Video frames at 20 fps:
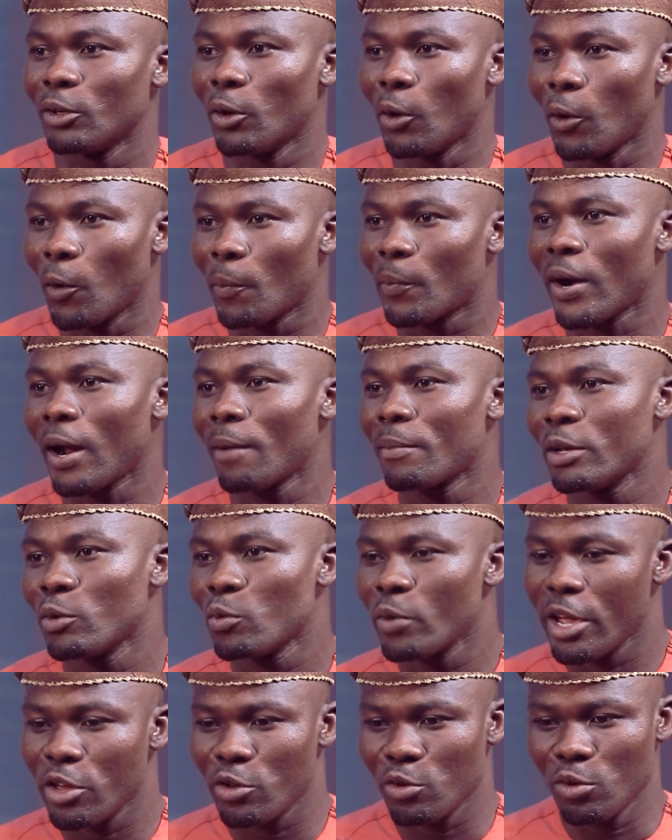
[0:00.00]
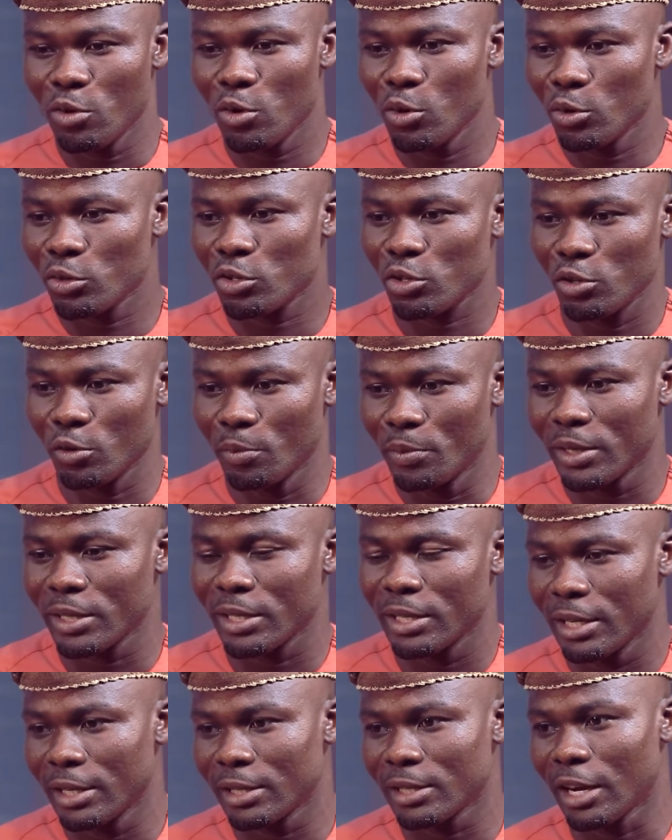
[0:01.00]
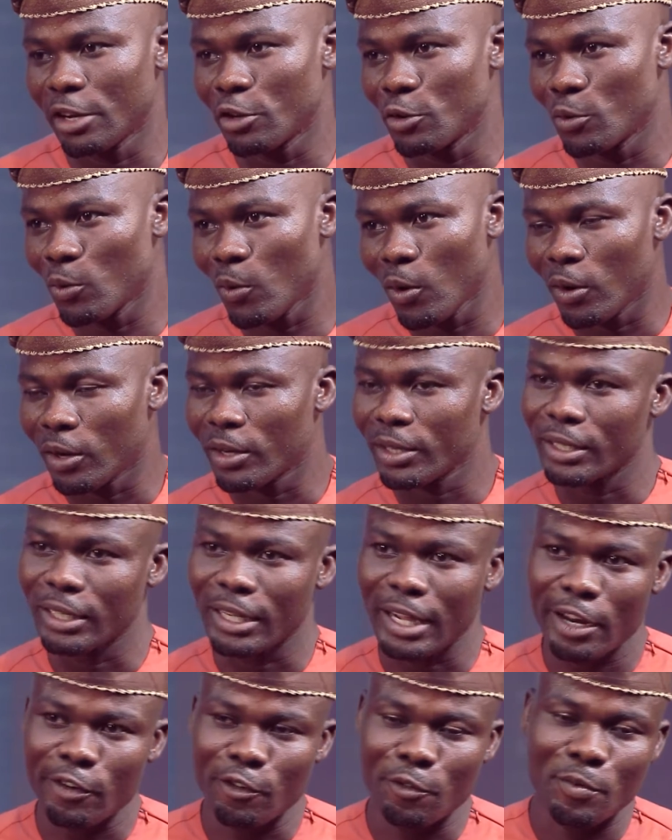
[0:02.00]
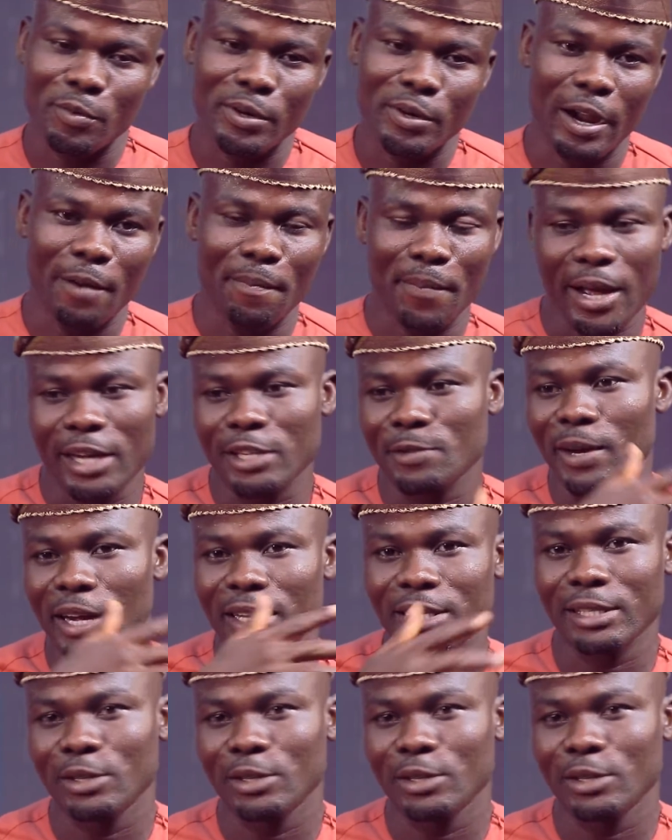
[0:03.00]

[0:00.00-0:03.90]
Or probably where you host your business and you work, the kind of people that pass by and